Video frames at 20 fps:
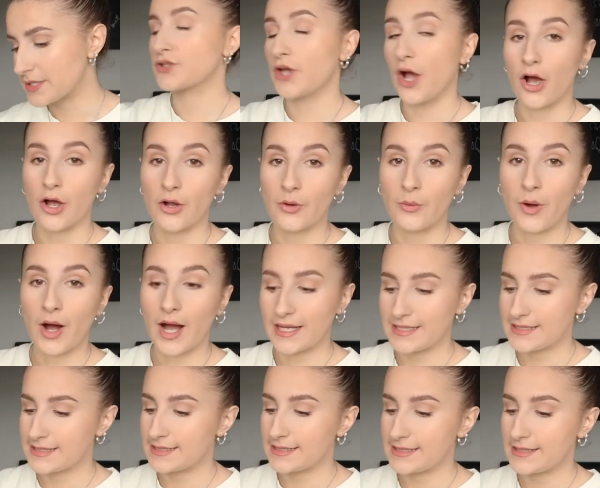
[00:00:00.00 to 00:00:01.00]
So
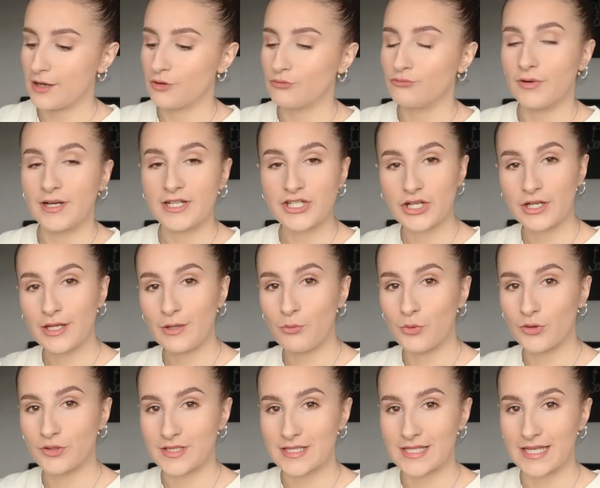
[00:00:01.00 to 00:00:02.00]
I originally
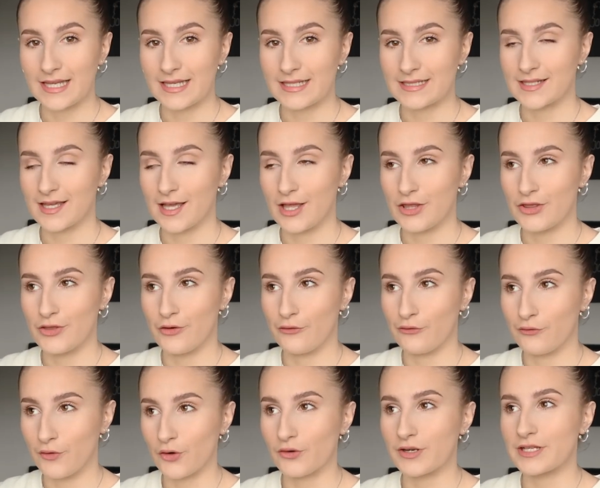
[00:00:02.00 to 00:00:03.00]
wanted the
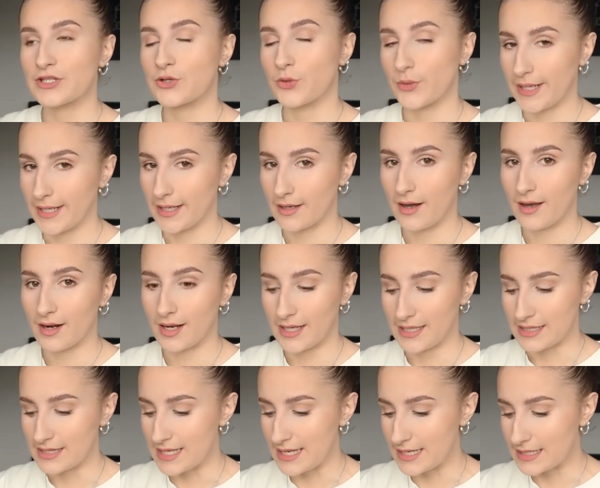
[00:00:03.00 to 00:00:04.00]
forest green colour
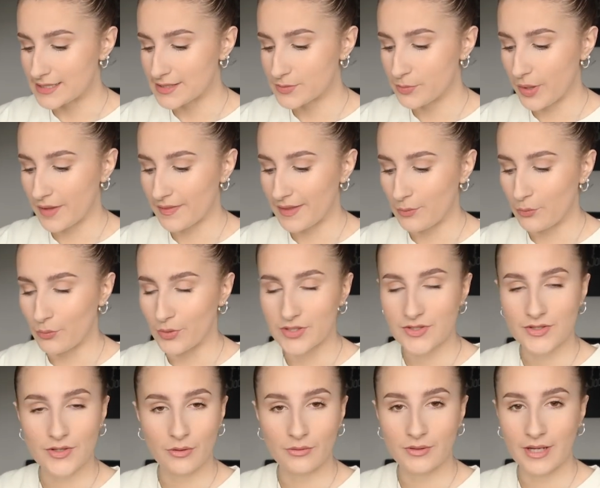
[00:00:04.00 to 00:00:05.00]
in this, but they were
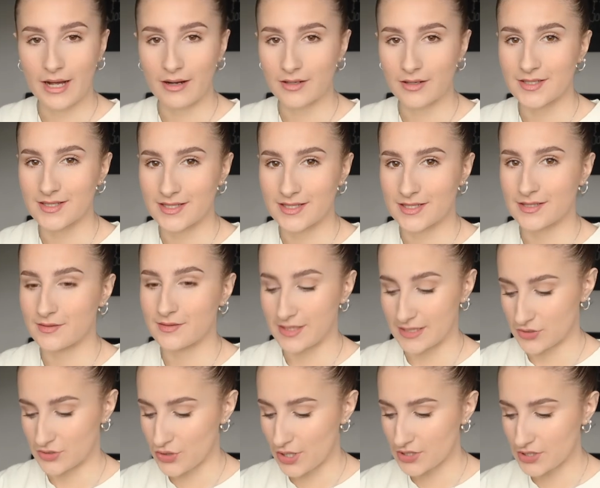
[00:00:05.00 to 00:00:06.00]
sold out because
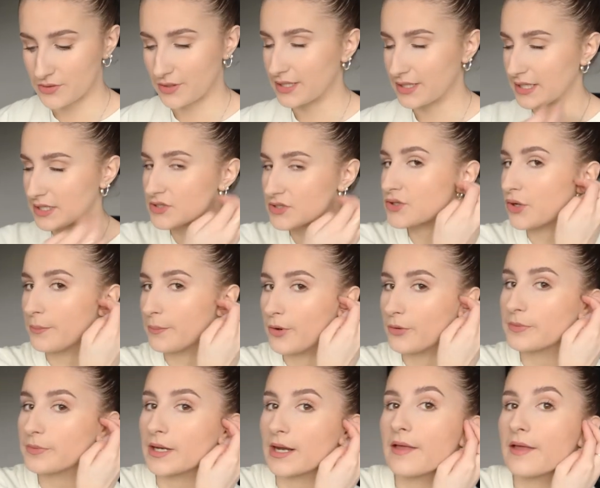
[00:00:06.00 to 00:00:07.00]
this tracksuit I think is so
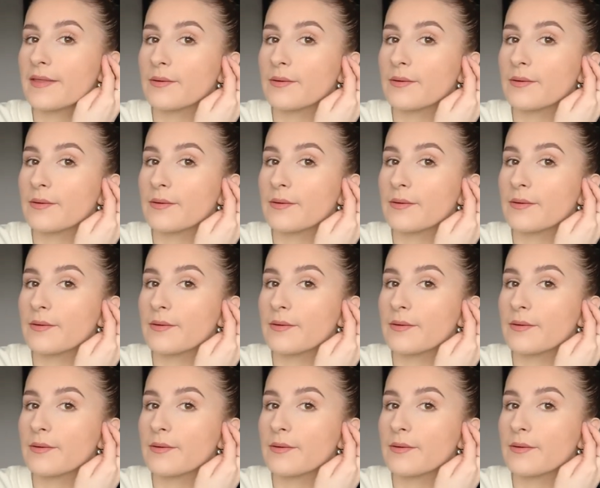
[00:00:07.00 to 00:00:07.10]
popular.